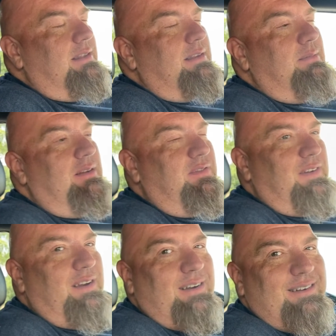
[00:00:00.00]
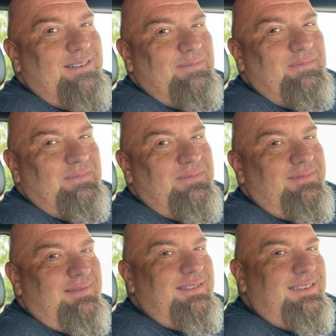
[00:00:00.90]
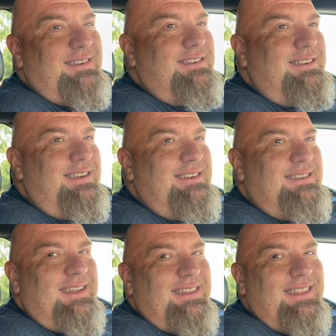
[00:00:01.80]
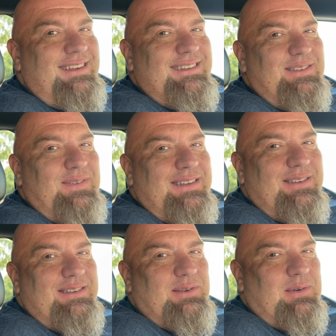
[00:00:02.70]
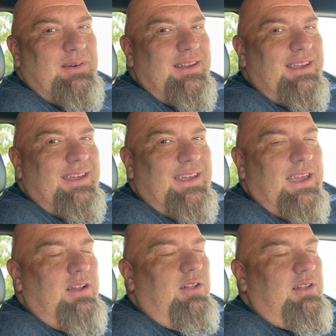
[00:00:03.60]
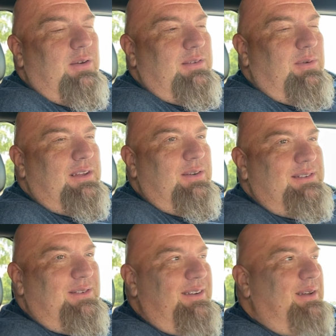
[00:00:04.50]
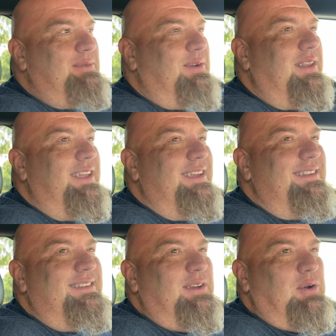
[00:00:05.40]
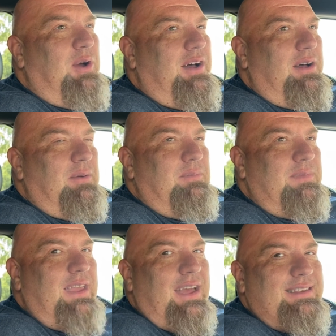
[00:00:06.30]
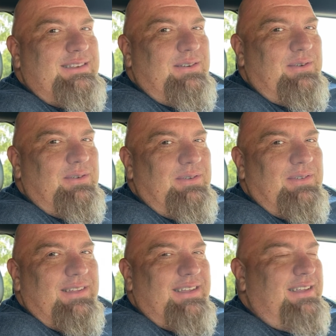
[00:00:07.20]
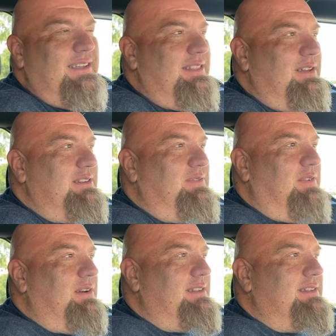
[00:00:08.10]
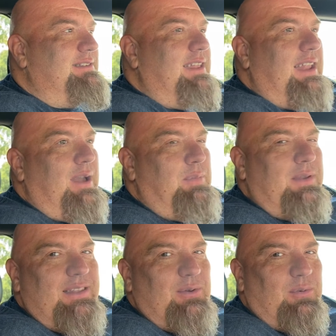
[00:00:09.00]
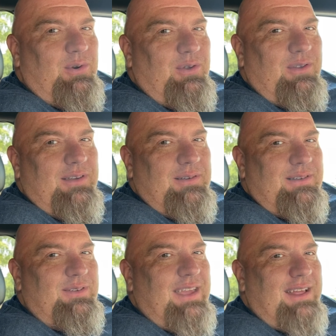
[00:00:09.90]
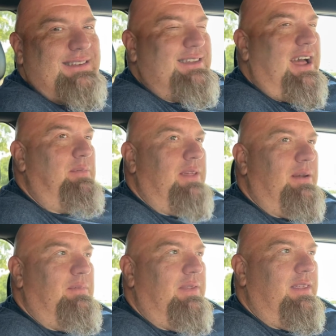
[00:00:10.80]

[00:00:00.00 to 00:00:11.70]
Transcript: to be fair, she's done things to me too. So it all goes, what goes around comes around. So, um, yeah, no. so there's farts that happen in the world. You can't stop them.